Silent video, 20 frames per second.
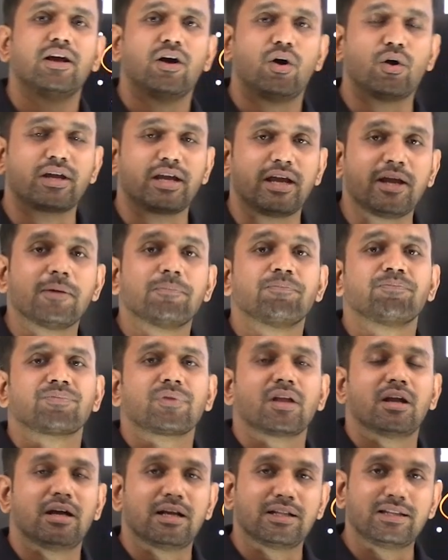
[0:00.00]
Okay,
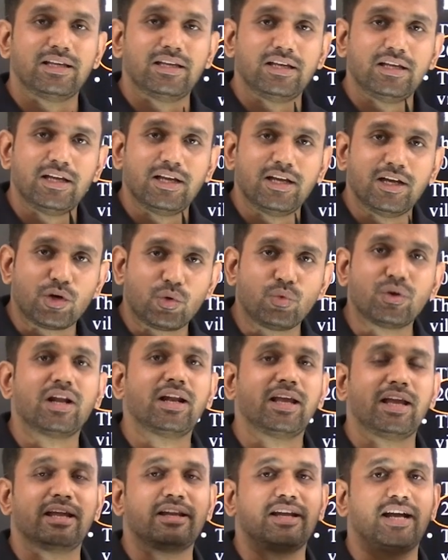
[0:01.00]
the rural
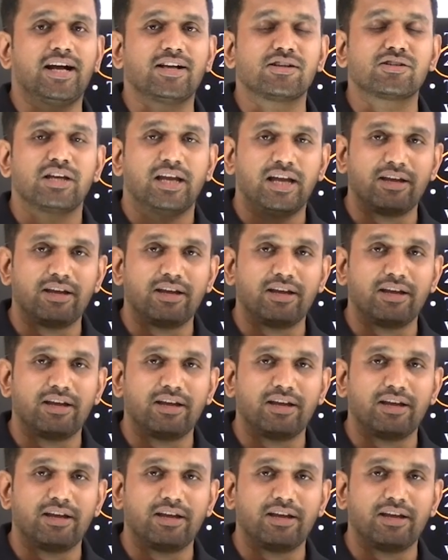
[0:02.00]
areas,